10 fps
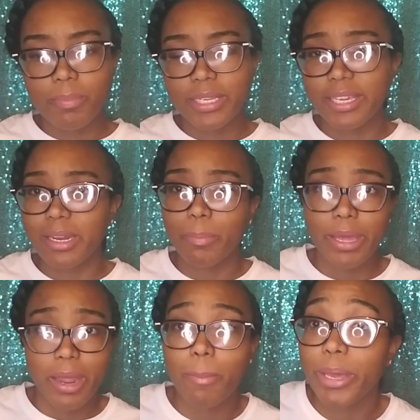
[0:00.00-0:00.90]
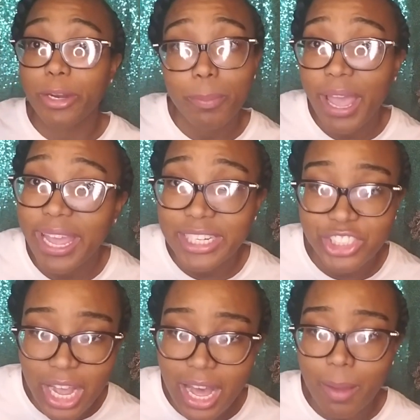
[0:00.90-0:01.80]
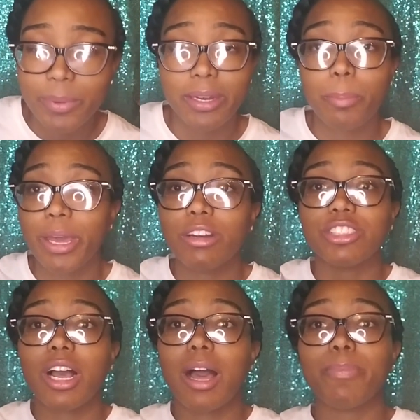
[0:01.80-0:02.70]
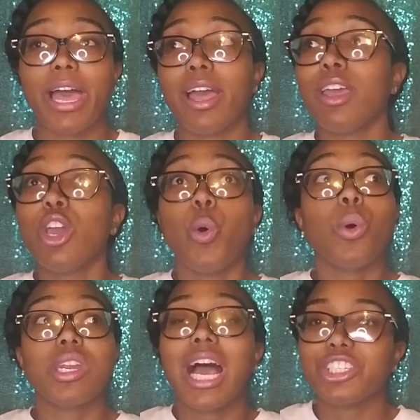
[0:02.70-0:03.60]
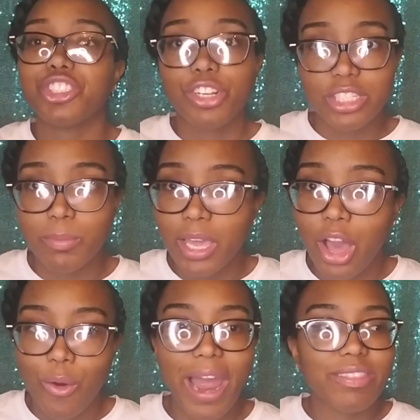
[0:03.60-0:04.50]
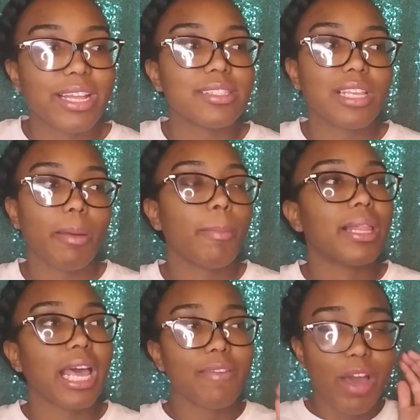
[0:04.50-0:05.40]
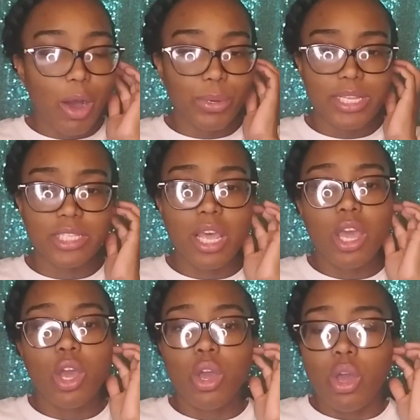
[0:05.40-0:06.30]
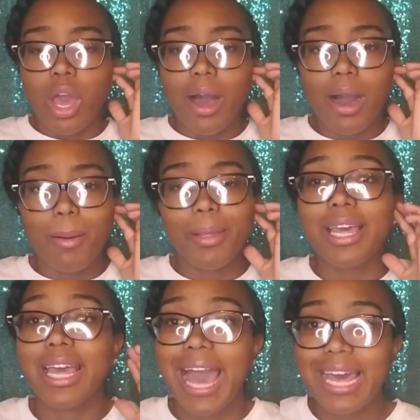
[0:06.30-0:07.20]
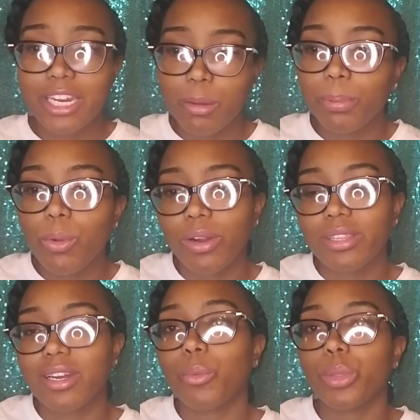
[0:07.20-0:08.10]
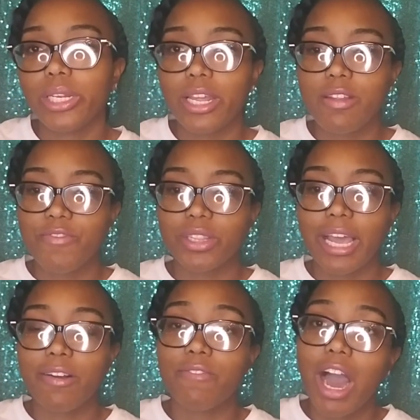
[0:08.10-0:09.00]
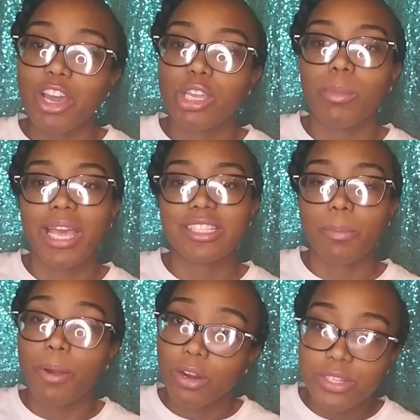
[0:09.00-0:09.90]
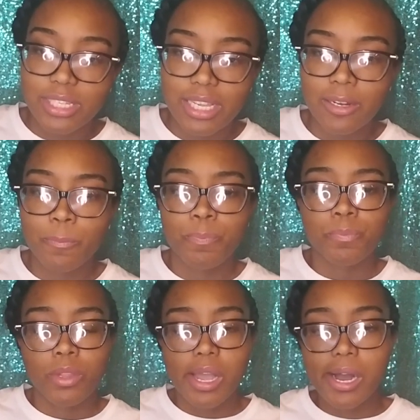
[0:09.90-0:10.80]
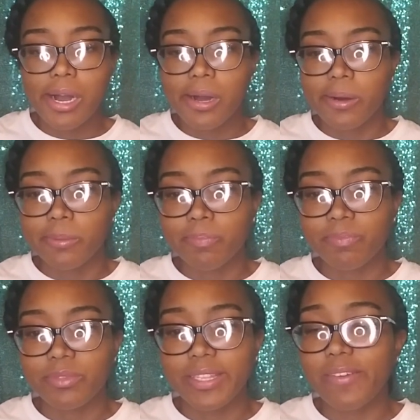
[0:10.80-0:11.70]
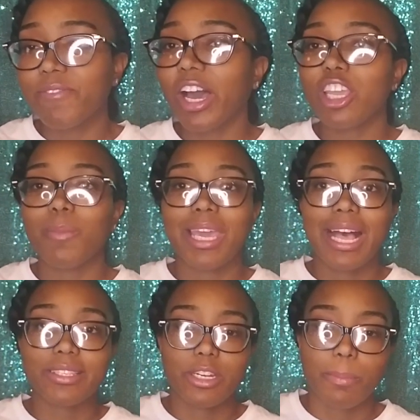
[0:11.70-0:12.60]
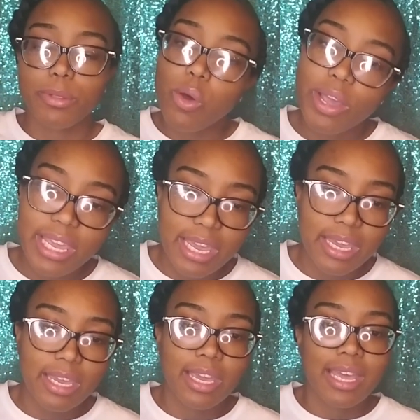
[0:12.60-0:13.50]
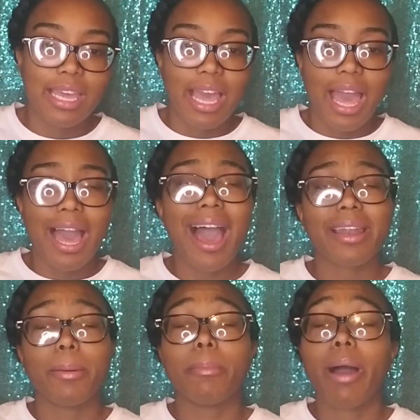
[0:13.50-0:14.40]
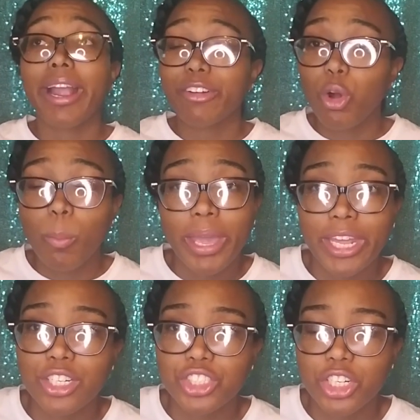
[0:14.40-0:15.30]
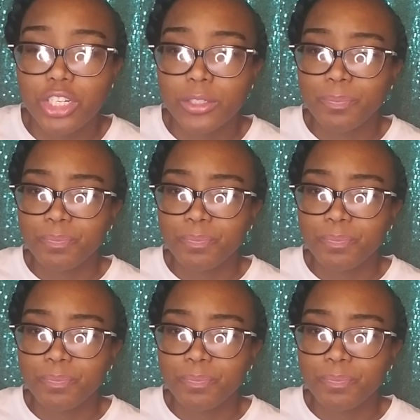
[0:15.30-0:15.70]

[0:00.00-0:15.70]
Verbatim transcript: get a better paying job, get a better job that would not stress me out. At that time in my life, I was at an employer that I really didn't feel like valued me as a person. Didn't value me as an employee. I had a micromanager.